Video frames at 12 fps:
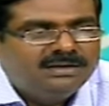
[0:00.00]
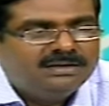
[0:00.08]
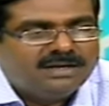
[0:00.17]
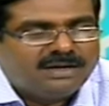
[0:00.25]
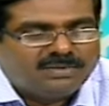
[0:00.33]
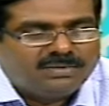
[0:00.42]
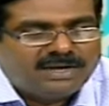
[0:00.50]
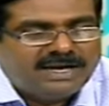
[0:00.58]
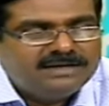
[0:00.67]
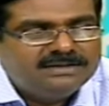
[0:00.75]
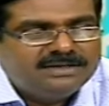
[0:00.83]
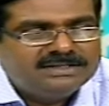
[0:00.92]
Now,
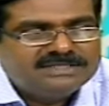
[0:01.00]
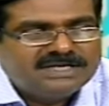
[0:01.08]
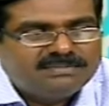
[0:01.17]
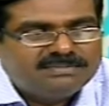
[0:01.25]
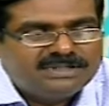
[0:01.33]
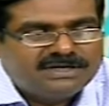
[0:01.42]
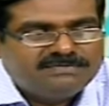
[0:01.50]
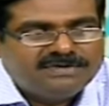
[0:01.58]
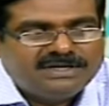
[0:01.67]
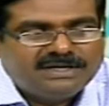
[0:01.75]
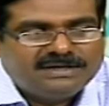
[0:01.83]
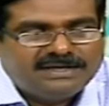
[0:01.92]
another example that we
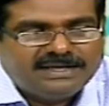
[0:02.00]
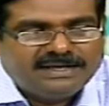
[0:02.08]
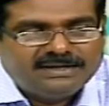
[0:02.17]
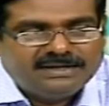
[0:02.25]
can take